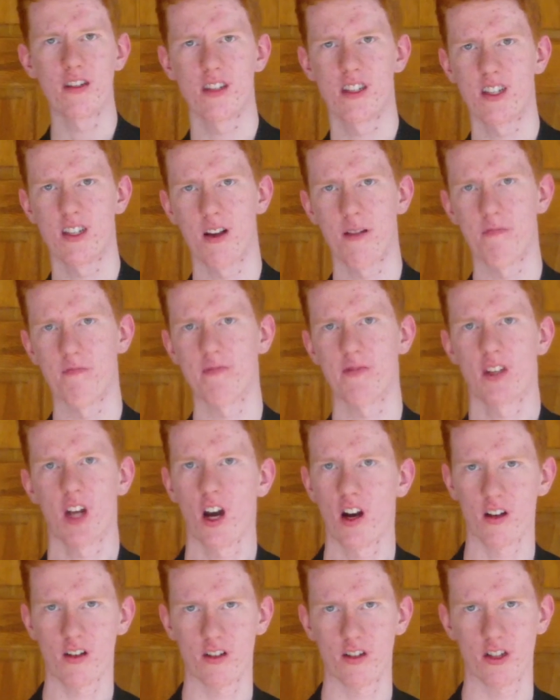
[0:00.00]
on some
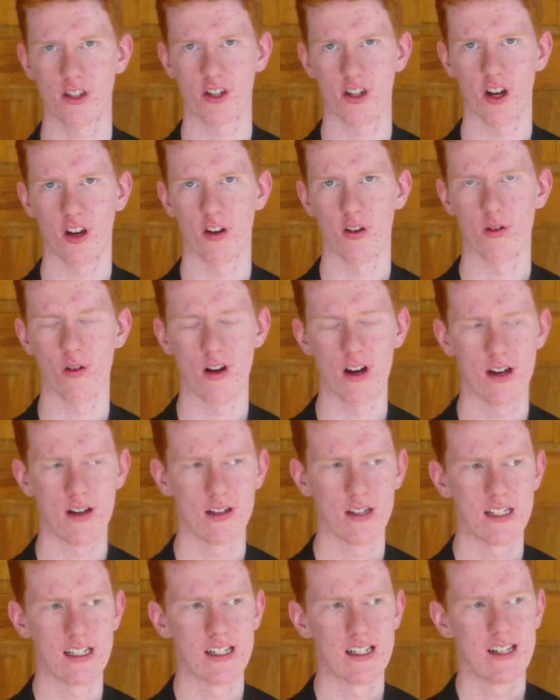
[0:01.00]
talk show.
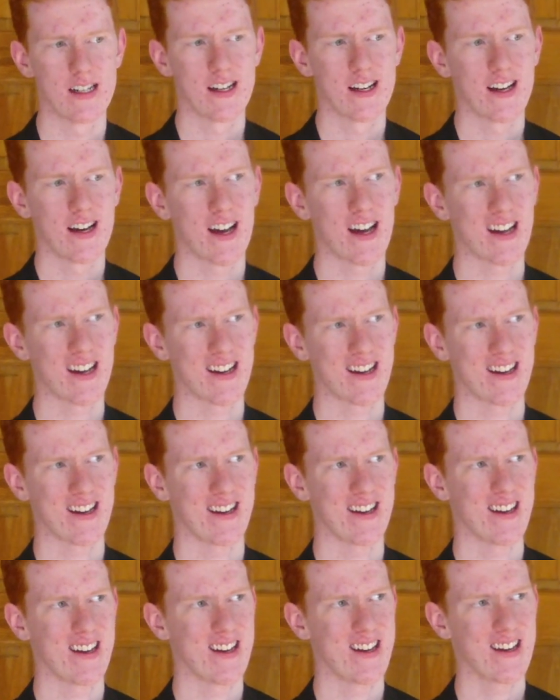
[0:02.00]

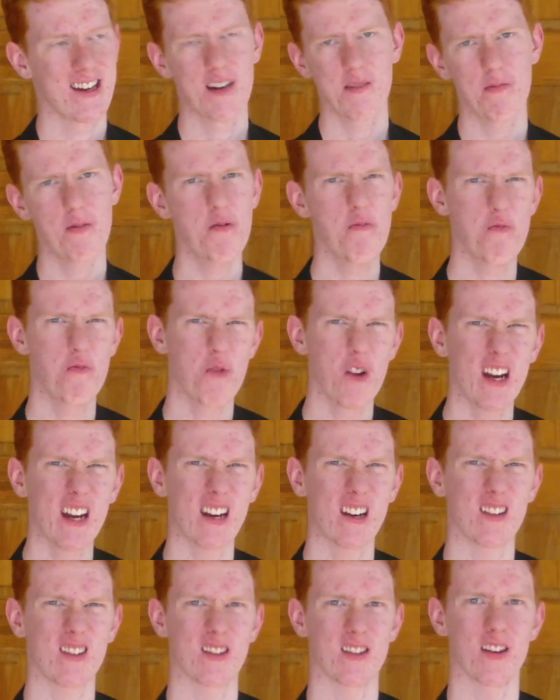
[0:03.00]
It'll be
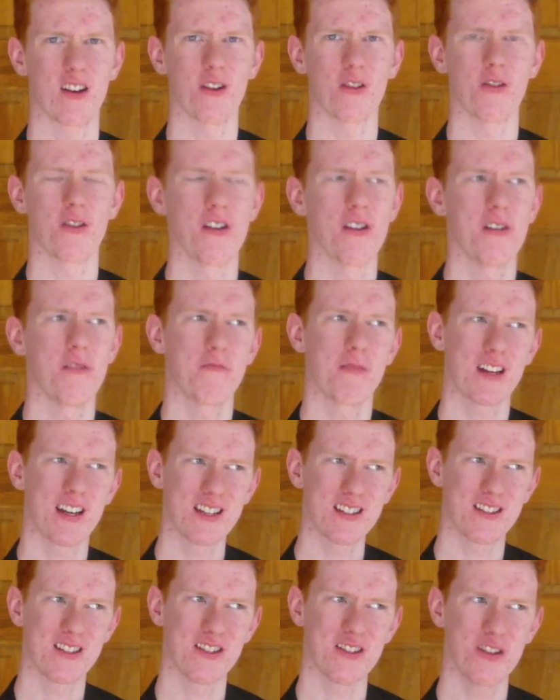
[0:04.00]
weird, though,
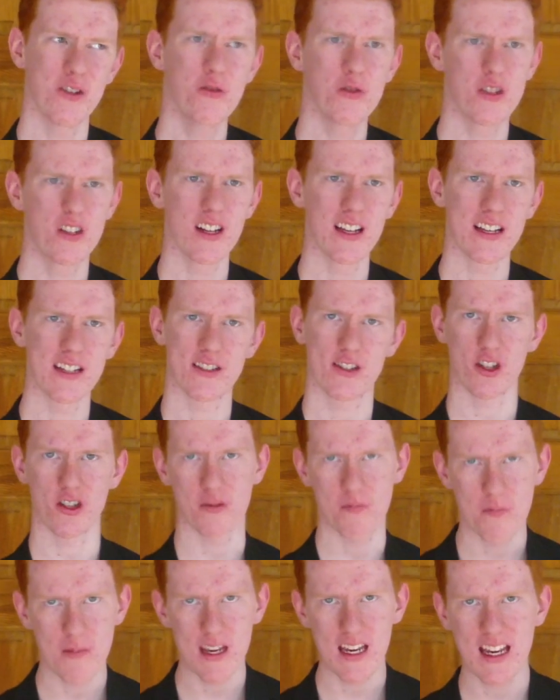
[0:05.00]
because usually it's
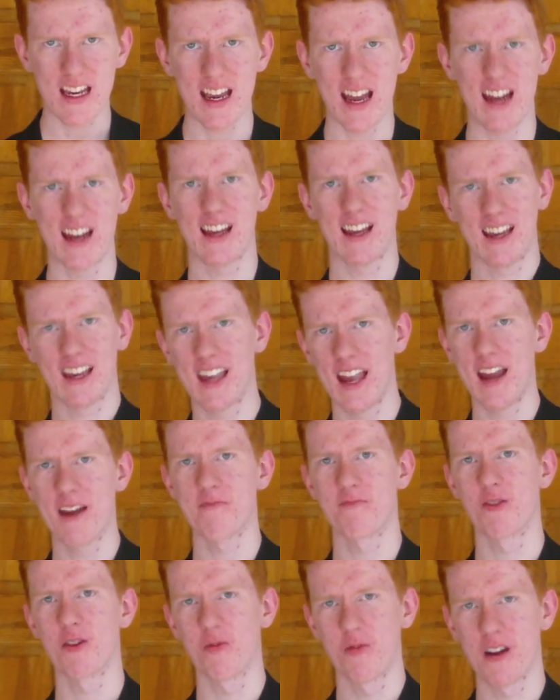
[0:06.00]
just me and a
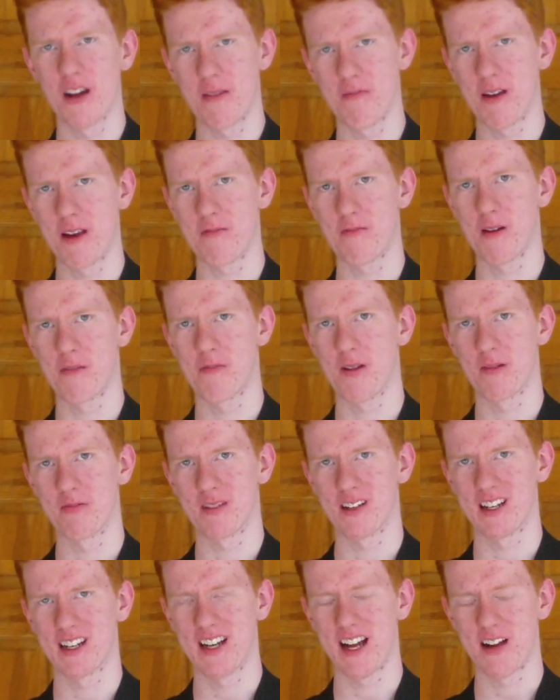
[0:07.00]
camera when I make my
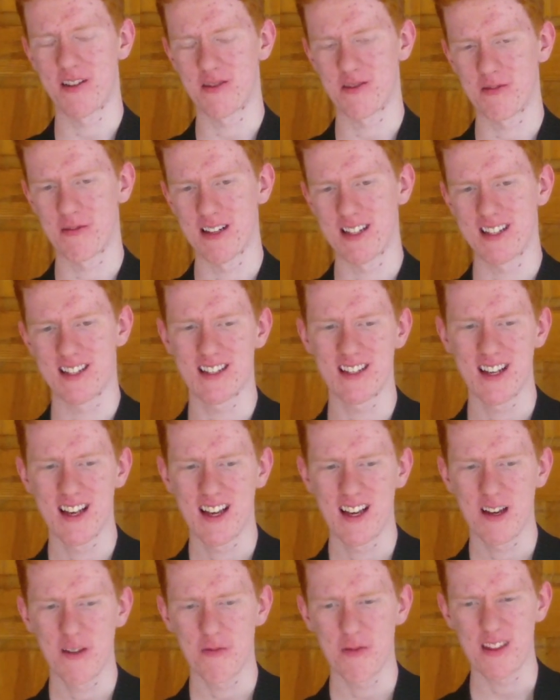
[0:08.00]
public announcements.
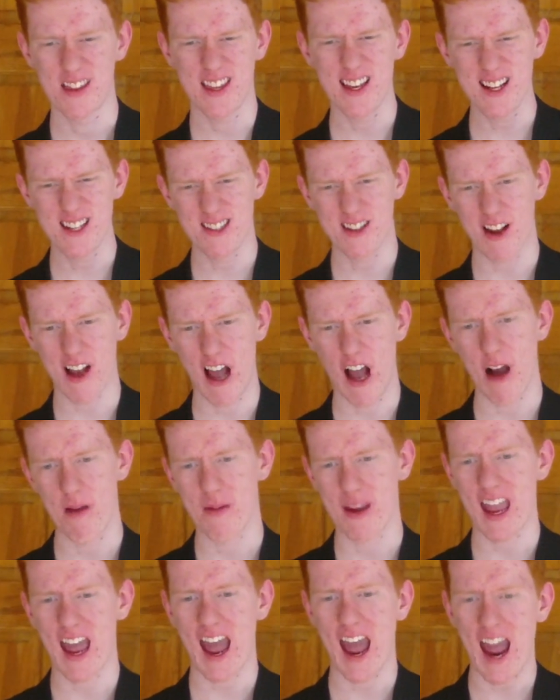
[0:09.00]
But this, I'll
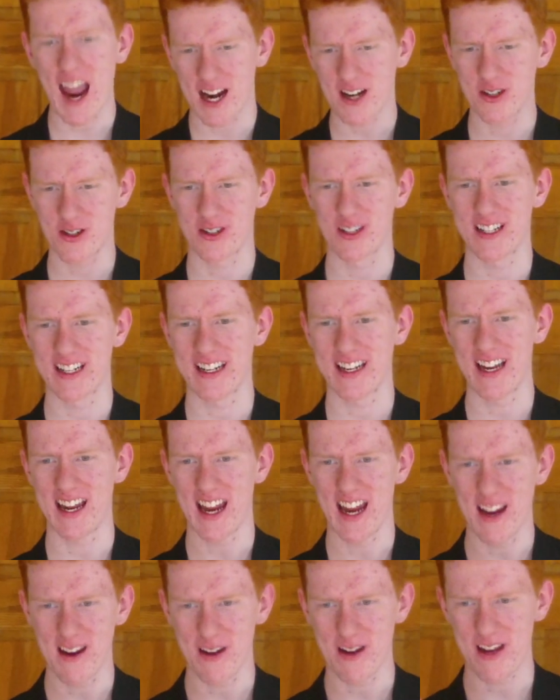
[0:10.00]
be actually
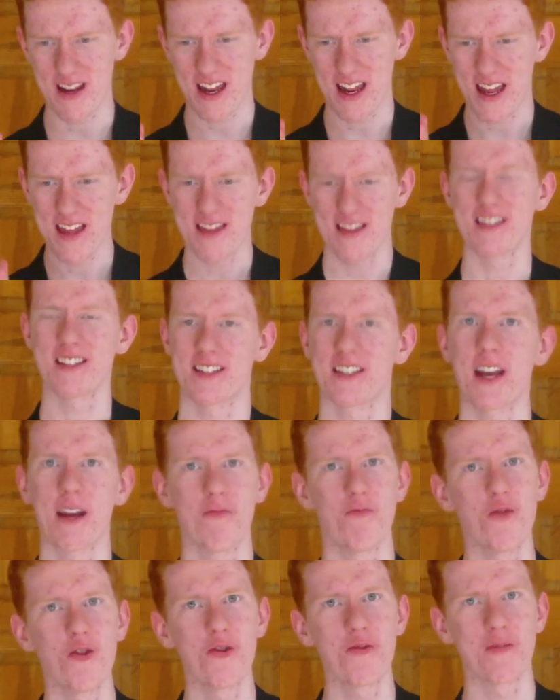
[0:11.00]
in the
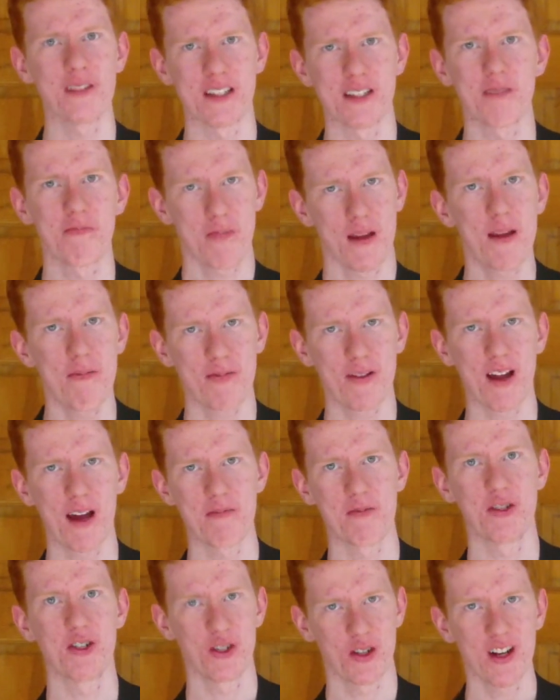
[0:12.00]
same room as the people
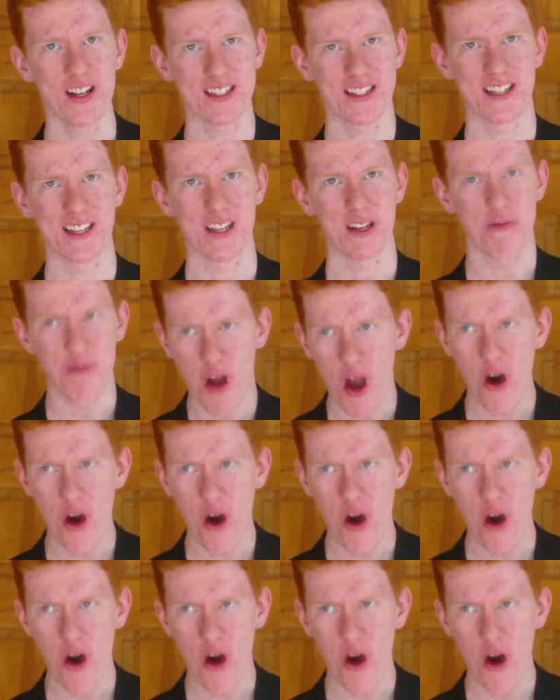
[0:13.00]
I'm addressing, you